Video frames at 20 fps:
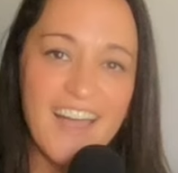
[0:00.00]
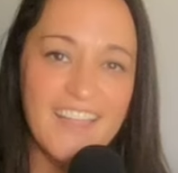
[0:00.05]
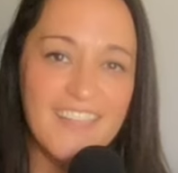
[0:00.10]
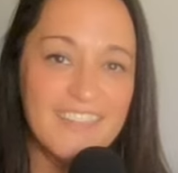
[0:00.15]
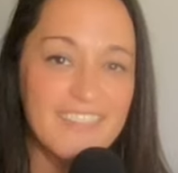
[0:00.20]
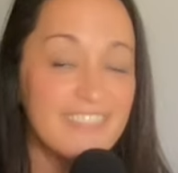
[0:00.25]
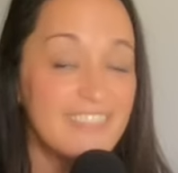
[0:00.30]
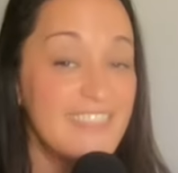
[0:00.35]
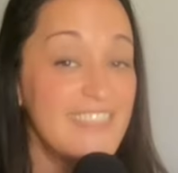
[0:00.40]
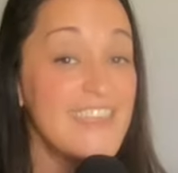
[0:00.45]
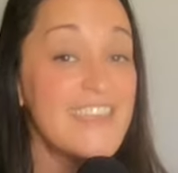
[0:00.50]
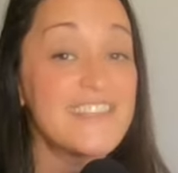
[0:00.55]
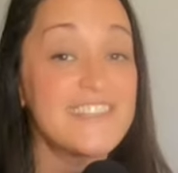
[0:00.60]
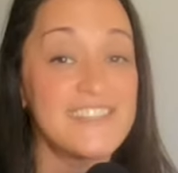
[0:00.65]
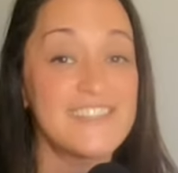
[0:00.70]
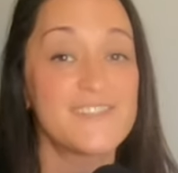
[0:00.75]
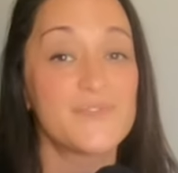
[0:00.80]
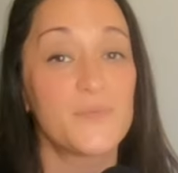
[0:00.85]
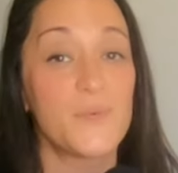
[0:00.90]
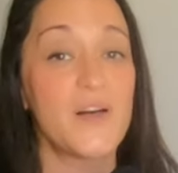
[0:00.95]

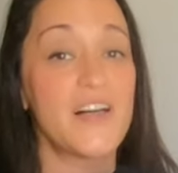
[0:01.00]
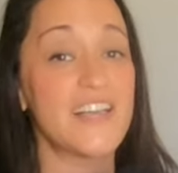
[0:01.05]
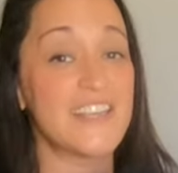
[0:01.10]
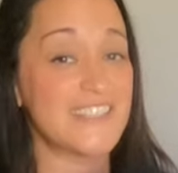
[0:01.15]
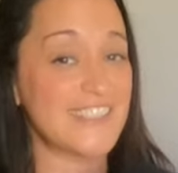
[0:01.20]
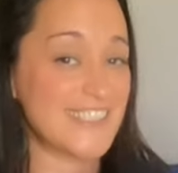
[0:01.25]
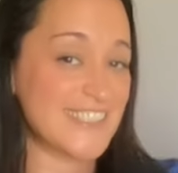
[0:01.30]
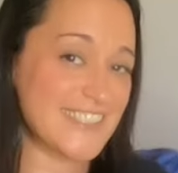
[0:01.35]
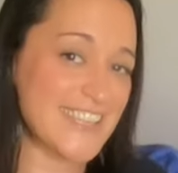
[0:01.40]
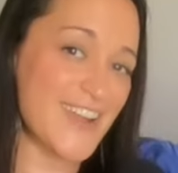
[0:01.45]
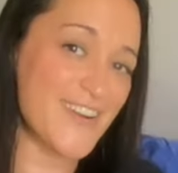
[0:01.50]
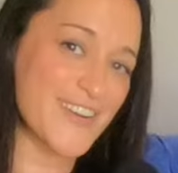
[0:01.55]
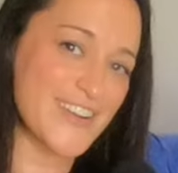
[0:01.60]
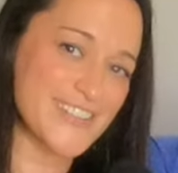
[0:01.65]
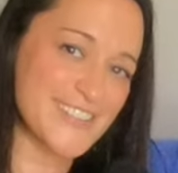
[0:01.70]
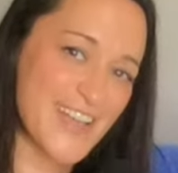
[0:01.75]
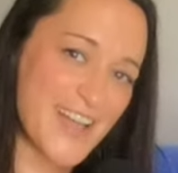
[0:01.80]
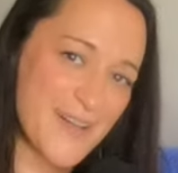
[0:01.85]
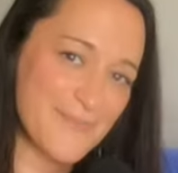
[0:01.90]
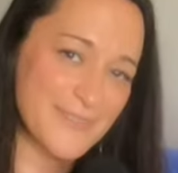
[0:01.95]
This was Sara
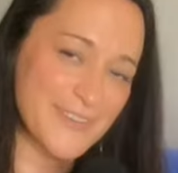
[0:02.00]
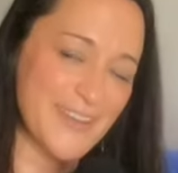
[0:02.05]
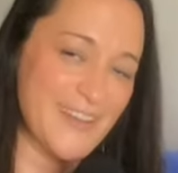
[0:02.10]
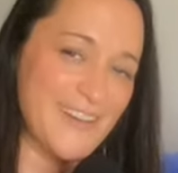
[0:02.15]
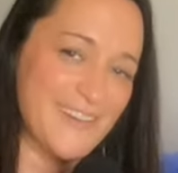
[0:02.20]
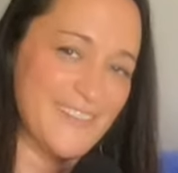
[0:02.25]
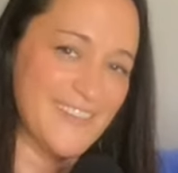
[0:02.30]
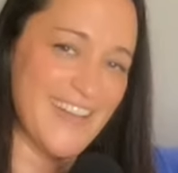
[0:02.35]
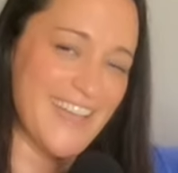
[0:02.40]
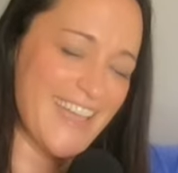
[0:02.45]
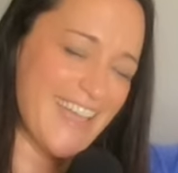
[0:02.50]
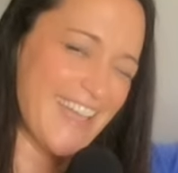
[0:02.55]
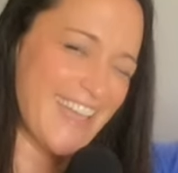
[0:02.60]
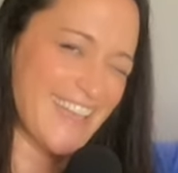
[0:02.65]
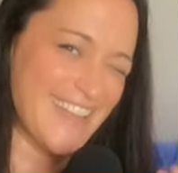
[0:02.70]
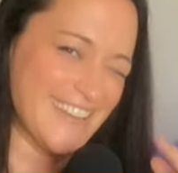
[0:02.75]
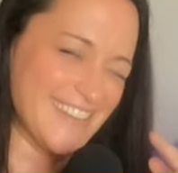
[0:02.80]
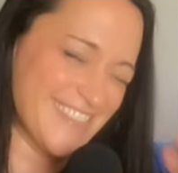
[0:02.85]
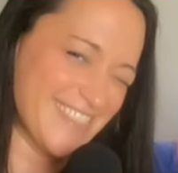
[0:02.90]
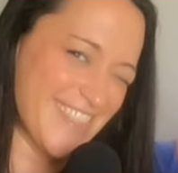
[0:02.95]
Tomko,
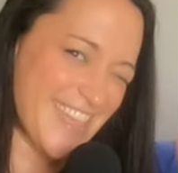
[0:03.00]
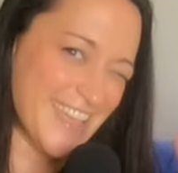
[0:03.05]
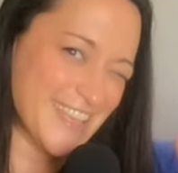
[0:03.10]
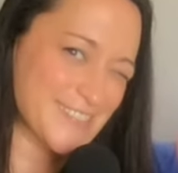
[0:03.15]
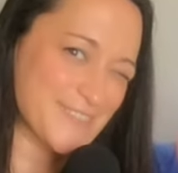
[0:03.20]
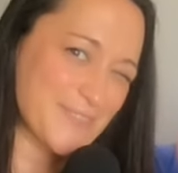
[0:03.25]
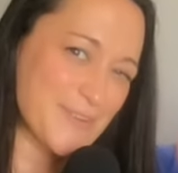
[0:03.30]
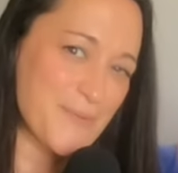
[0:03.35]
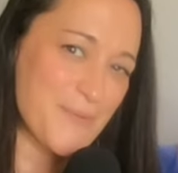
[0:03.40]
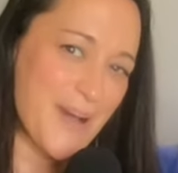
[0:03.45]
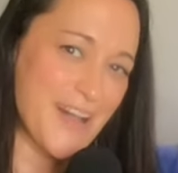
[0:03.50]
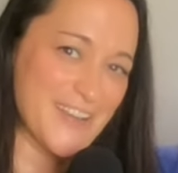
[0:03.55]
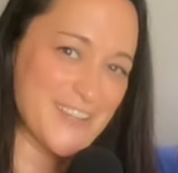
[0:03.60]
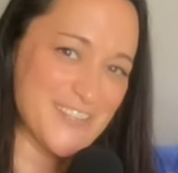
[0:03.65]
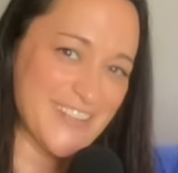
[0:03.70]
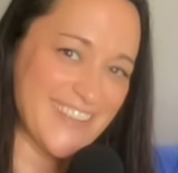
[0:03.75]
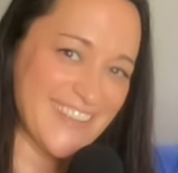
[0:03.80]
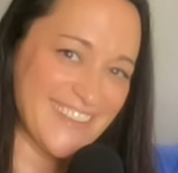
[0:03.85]
and thanks for watching.